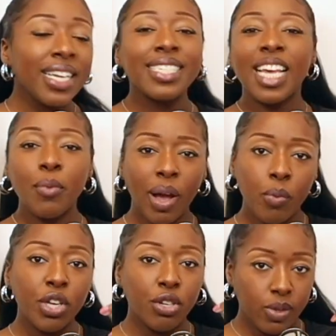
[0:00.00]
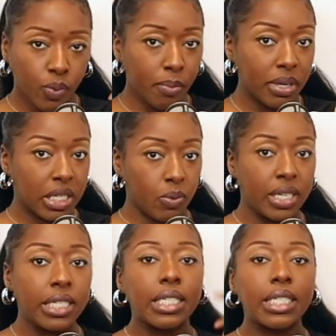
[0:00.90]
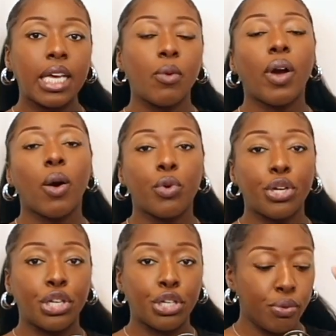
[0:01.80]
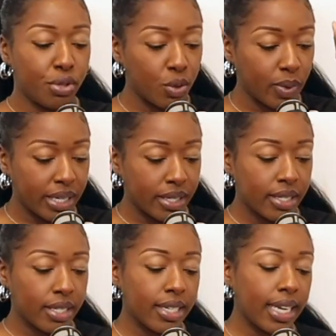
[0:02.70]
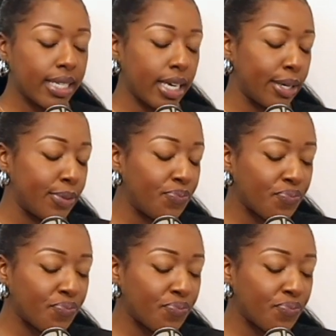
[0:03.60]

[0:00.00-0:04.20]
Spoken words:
Same way I want you to want me to win is the same way I want you to win. So let's go.